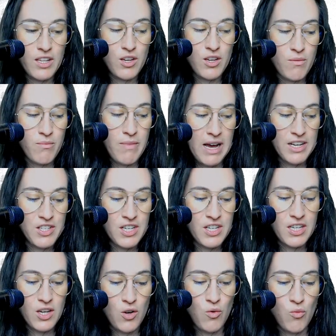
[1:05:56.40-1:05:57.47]
your
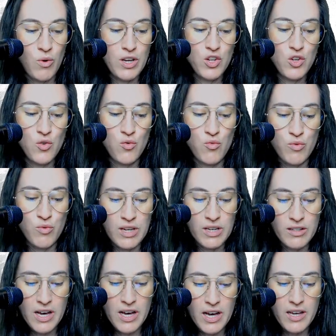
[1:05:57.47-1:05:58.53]
magic when you
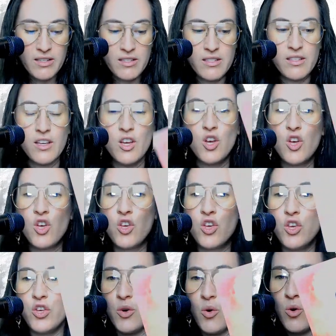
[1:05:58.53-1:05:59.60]
realize
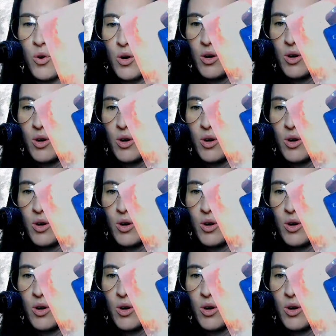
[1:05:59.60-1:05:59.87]
your